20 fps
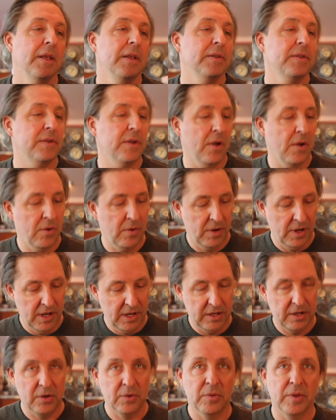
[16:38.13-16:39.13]
So
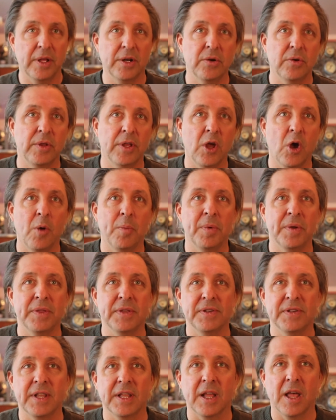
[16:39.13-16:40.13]
you literally open
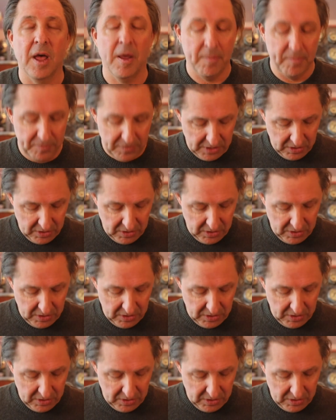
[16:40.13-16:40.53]
this thing up.